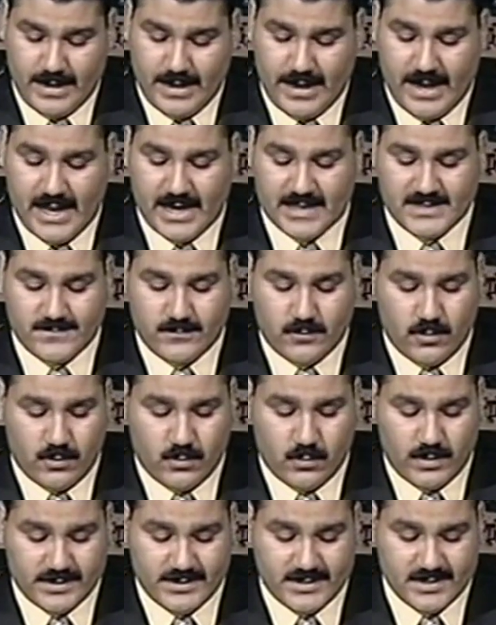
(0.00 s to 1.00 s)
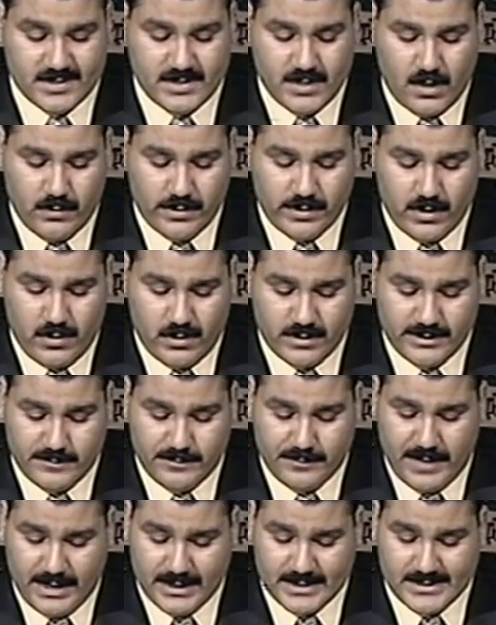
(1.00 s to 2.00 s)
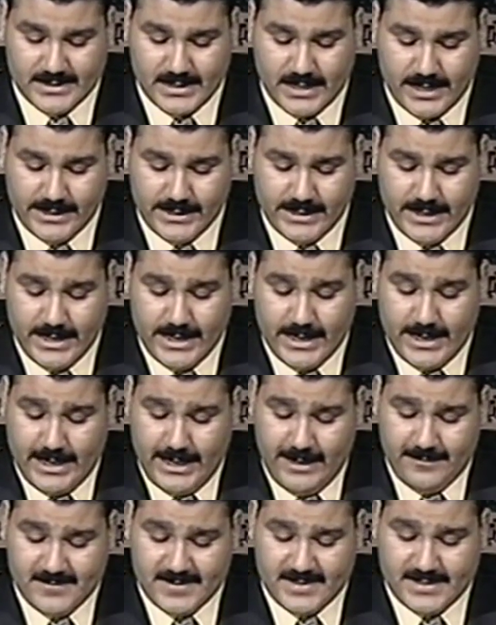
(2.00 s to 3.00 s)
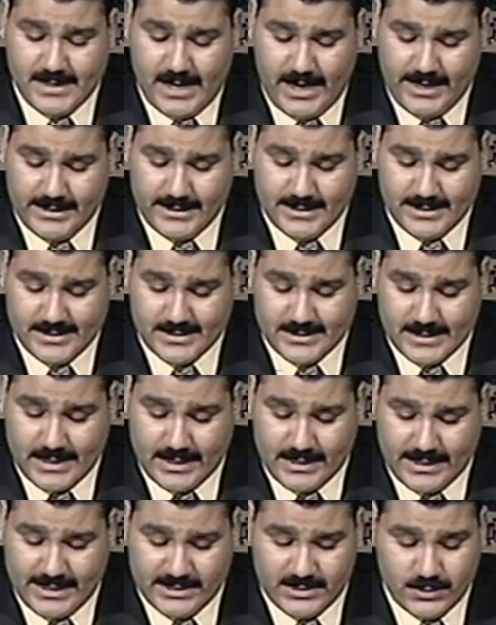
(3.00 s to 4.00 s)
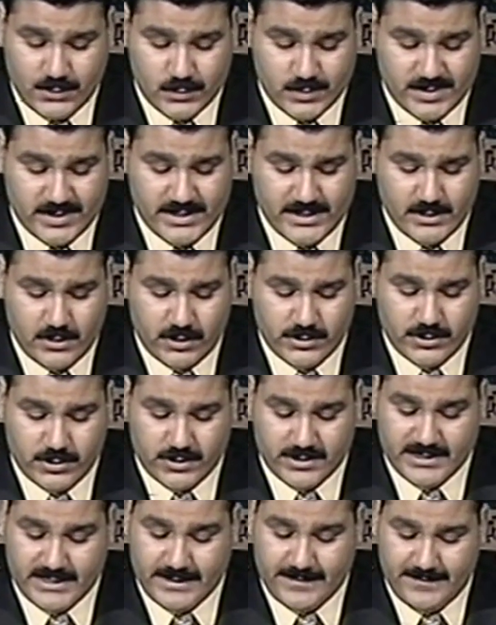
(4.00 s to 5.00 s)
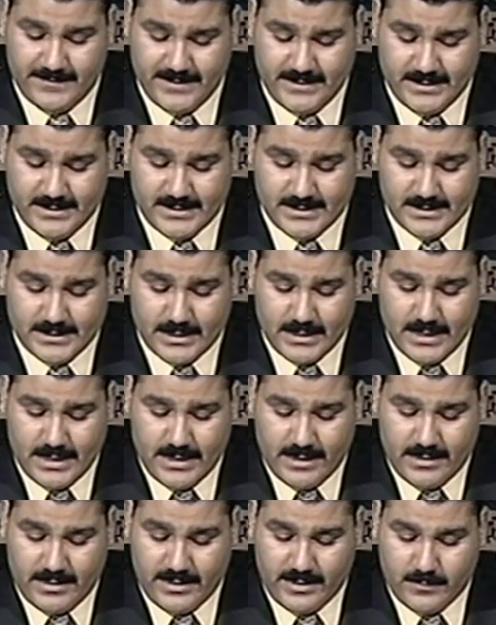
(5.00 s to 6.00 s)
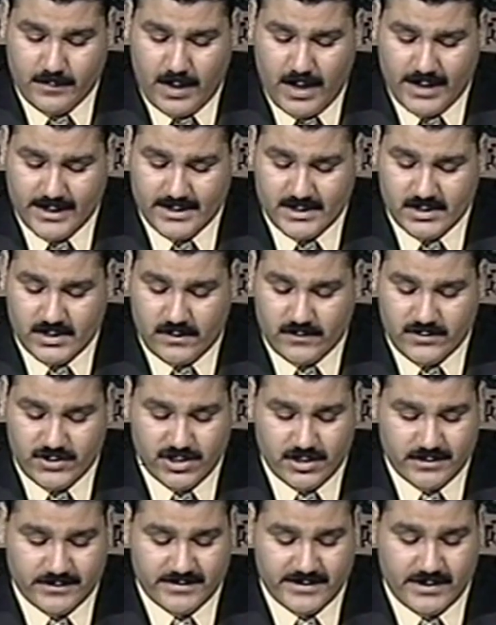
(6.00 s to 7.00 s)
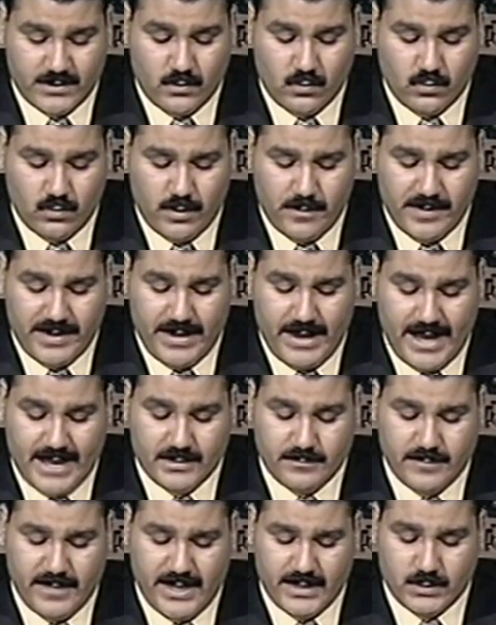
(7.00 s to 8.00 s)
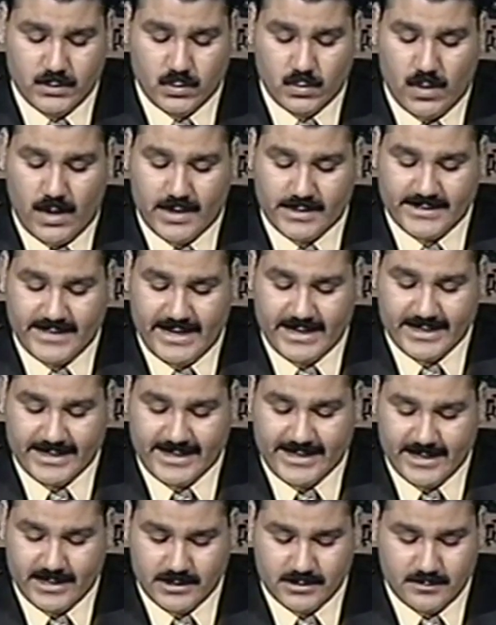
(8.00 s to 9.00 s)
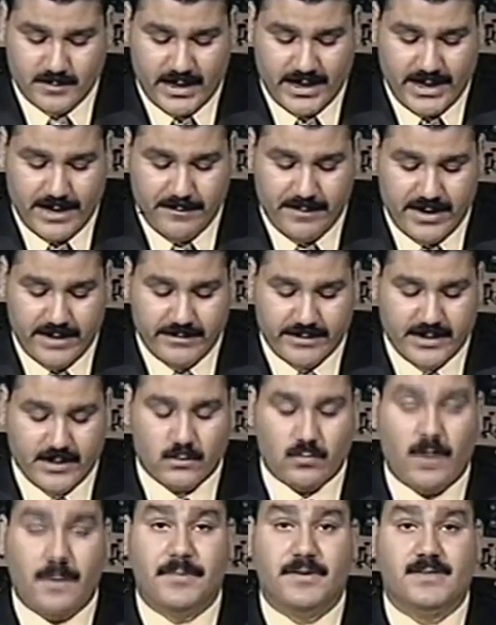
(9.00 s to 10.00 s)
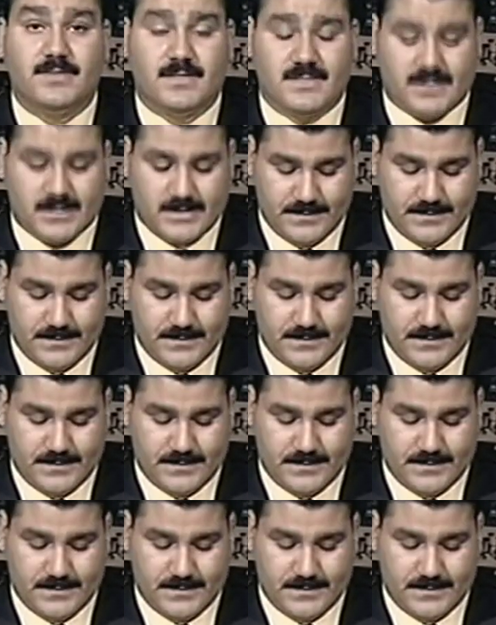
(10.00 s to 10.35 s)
As for what is going on in Palestine, if Zionists let you see on your TVs the bodies of children, women, and men who are daily killed by American weapons,